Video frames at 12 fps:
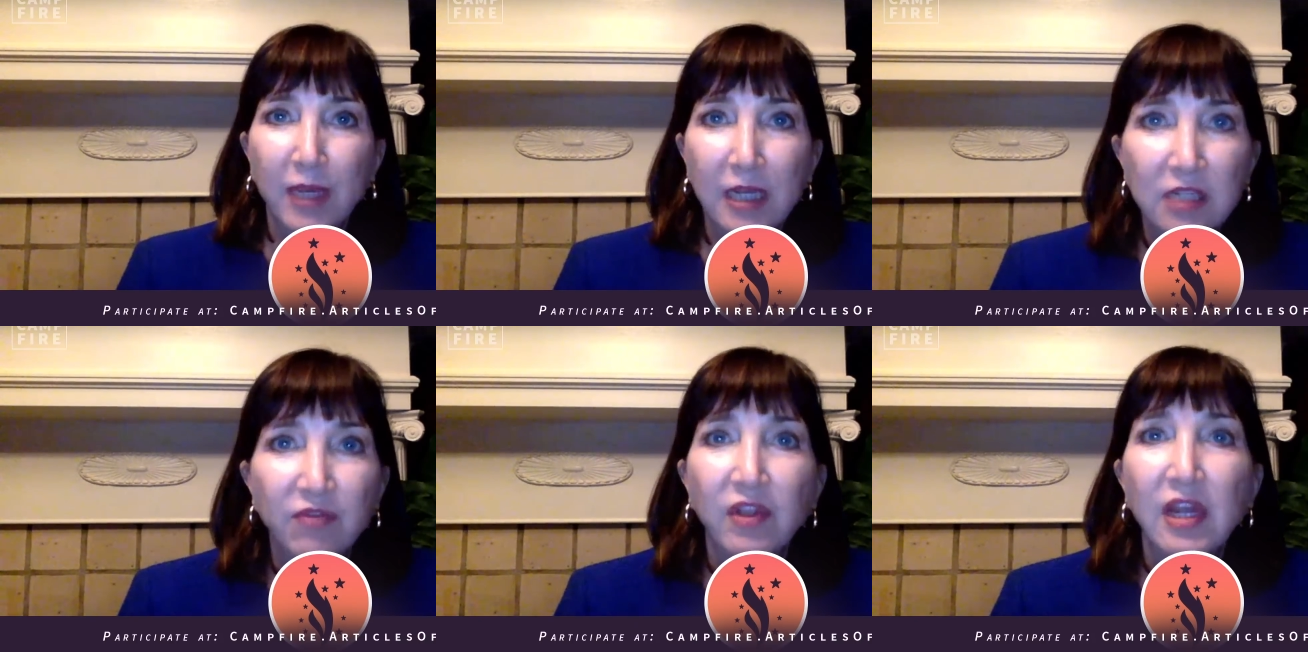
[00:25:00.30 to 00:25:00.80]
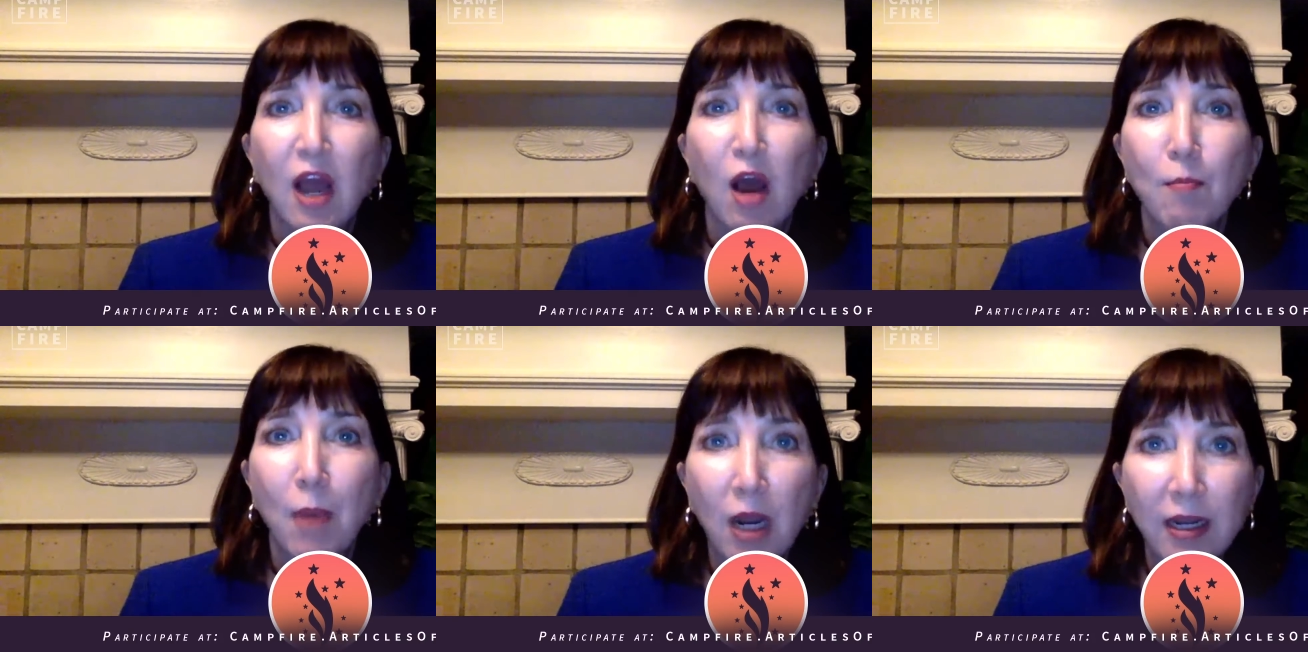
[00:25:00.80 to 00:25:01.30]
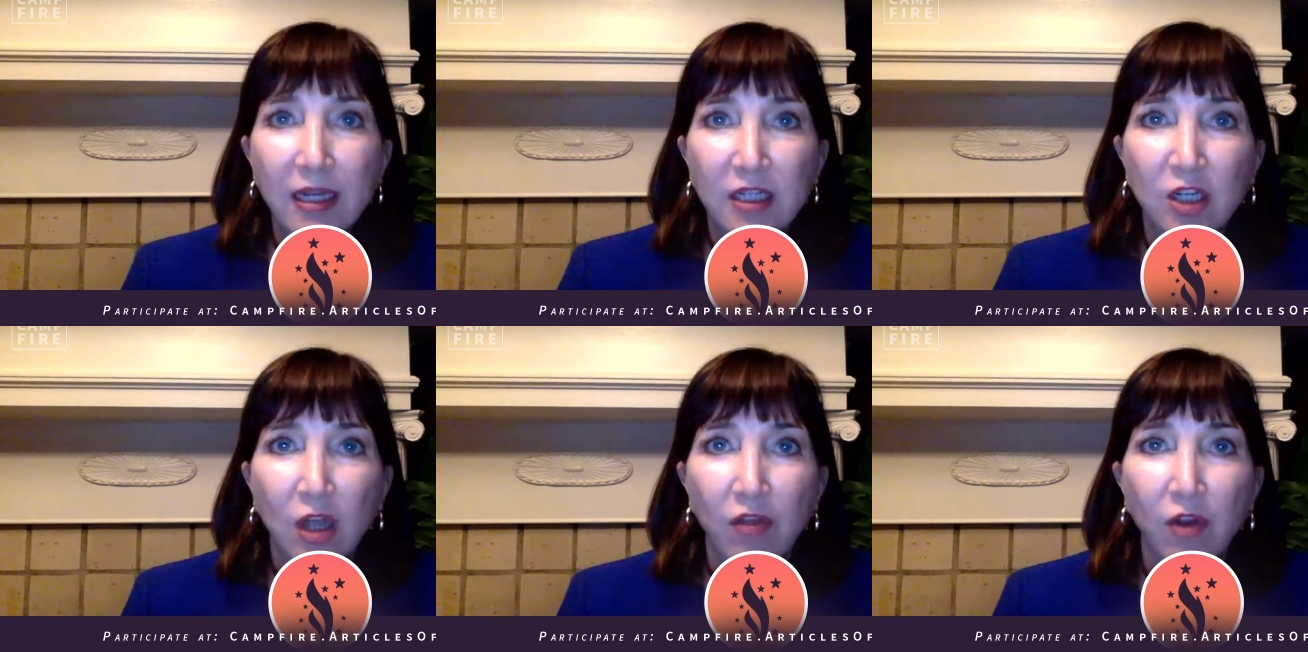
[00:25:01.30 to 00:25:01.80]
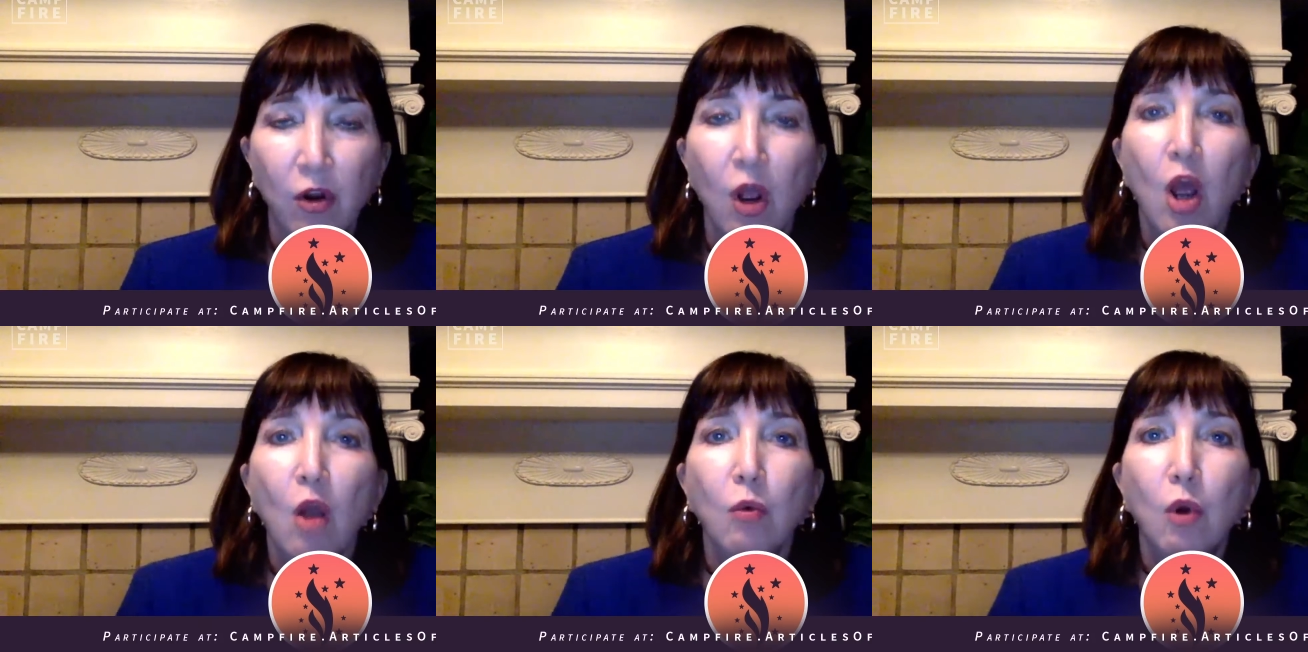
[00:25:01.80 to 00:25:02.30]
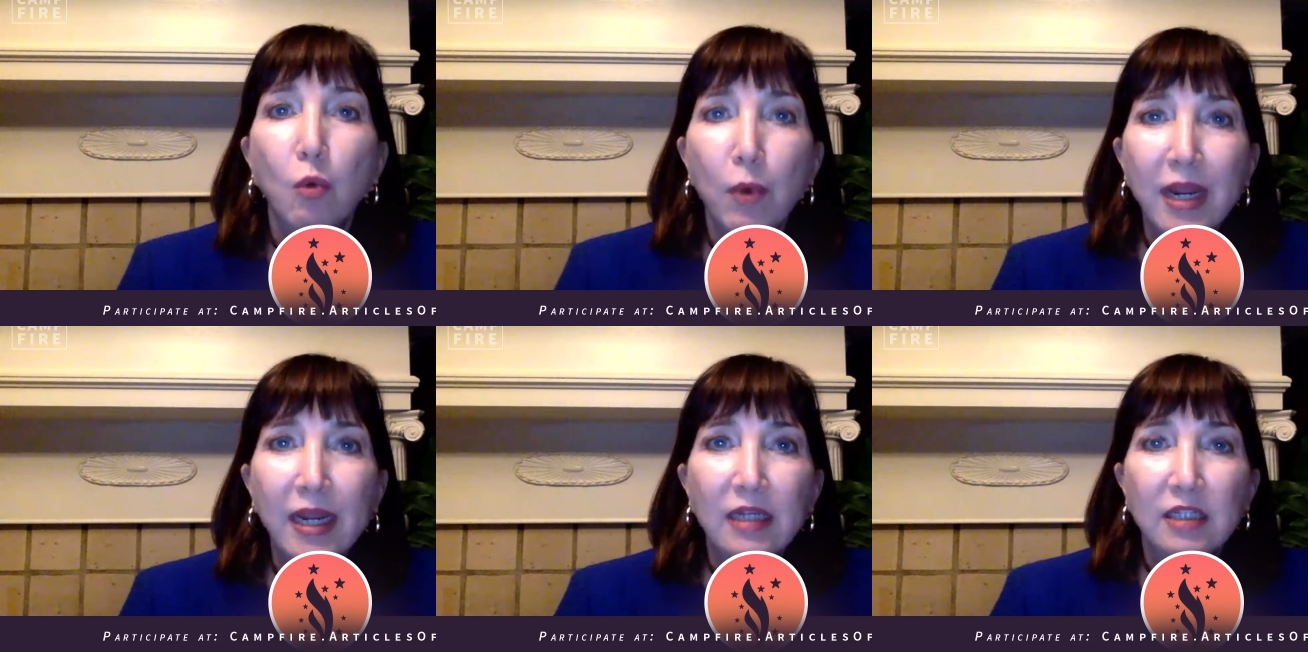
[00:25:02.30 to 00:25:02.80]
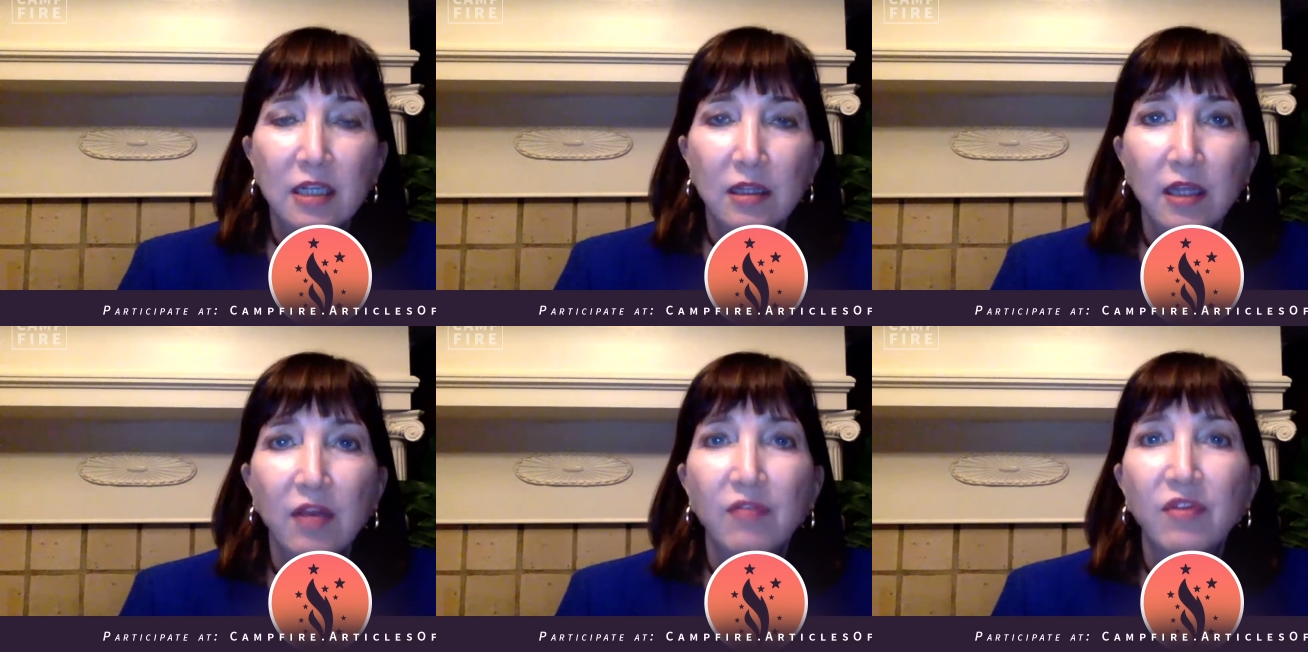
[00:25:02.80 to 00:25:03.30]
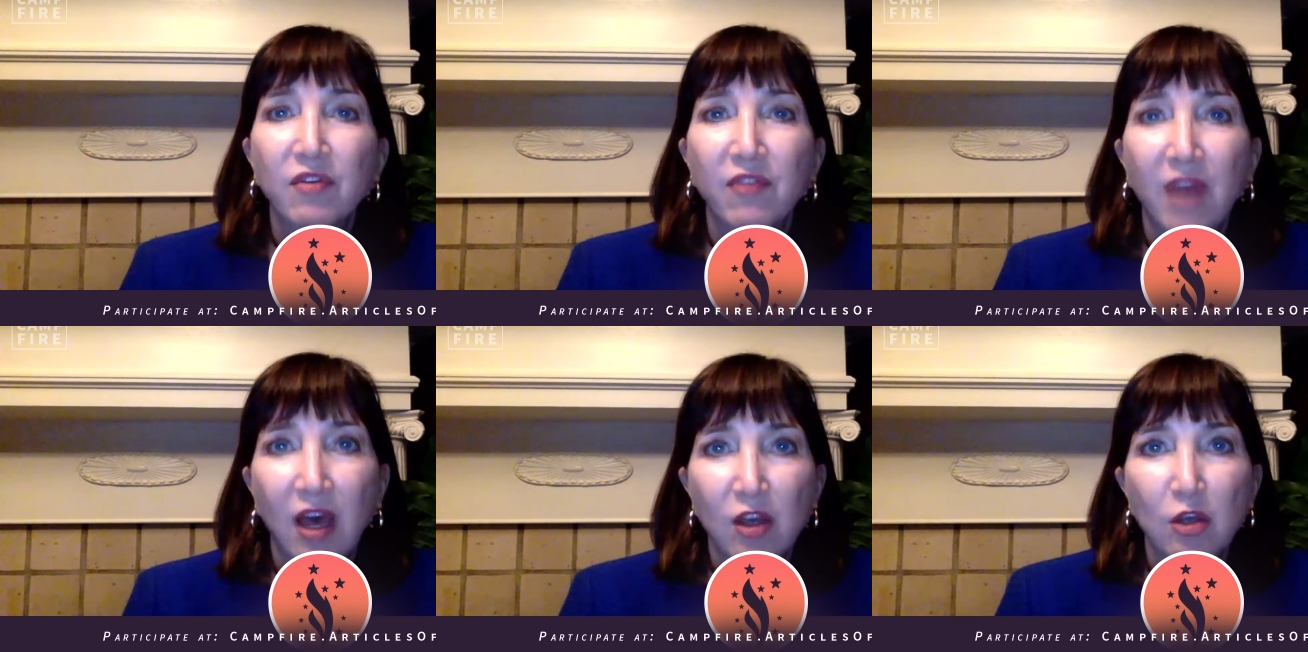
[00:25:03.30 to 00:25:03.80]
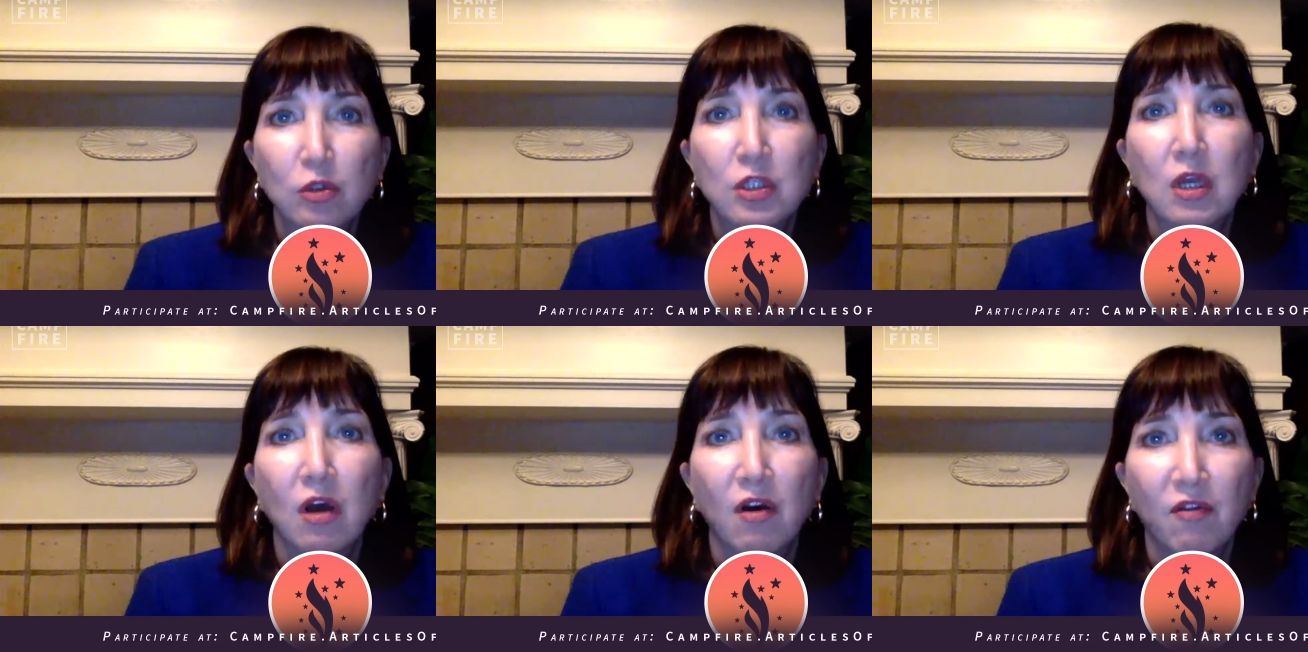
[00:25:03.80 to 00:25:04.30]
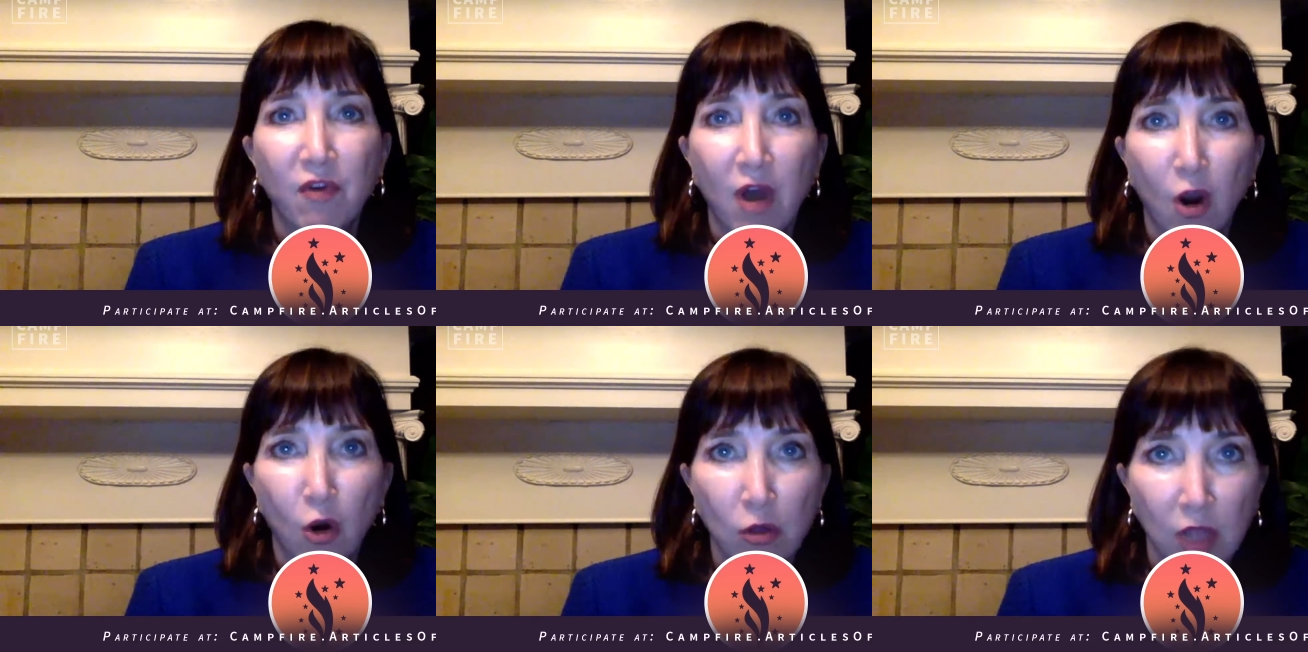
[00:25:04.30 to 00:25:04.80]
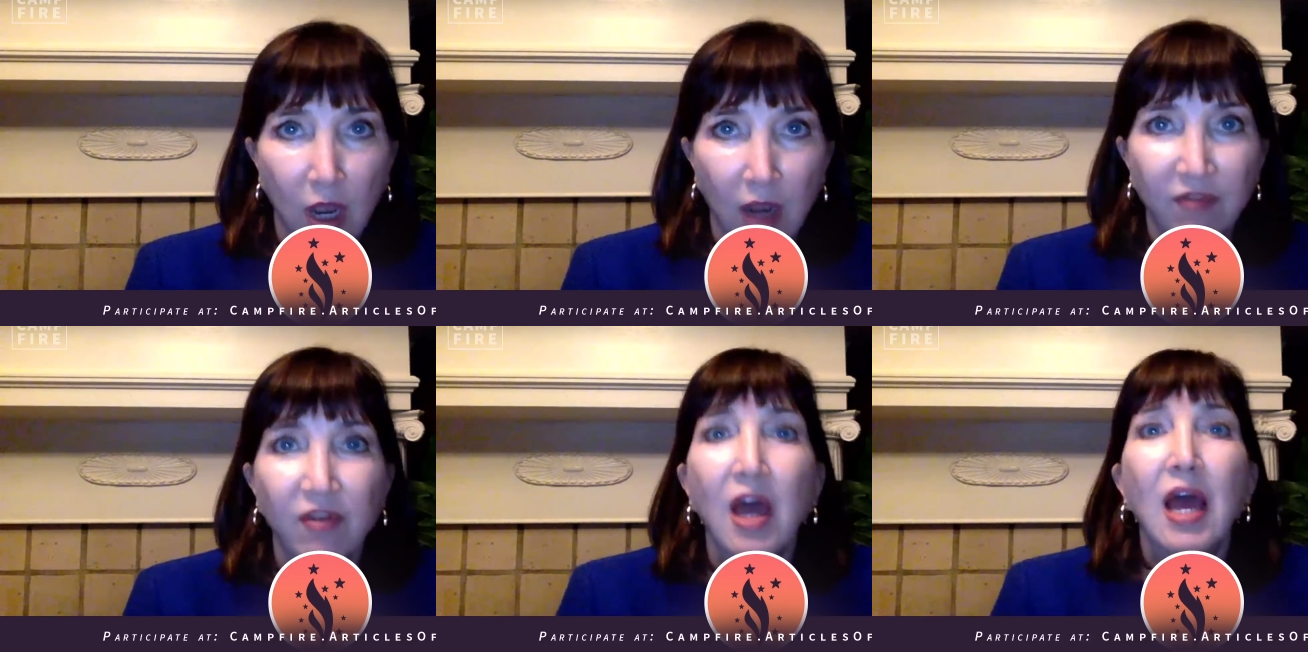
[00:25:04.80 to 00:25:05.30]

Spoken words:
peacefully among each other where we get to live the values of our life,